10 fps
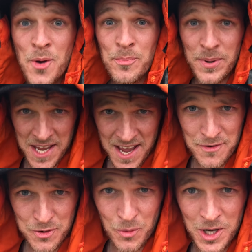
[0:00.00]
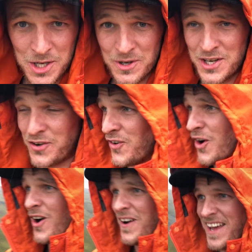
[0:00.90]
Be careful what you wish
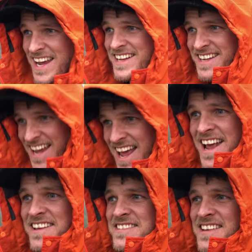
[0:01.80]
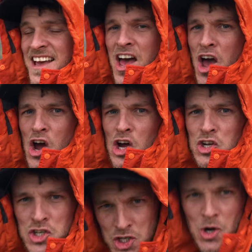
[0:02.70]
for. It is
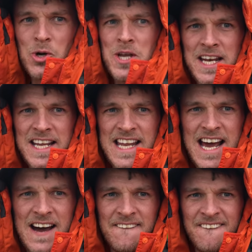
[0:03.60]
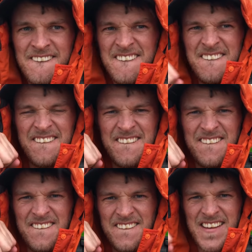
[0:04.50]
chucking it down.
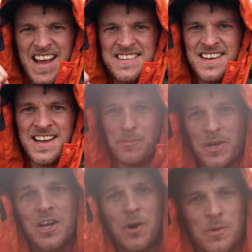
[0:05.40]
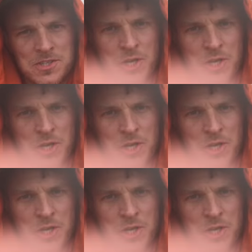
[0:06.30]
Get in, but you know what's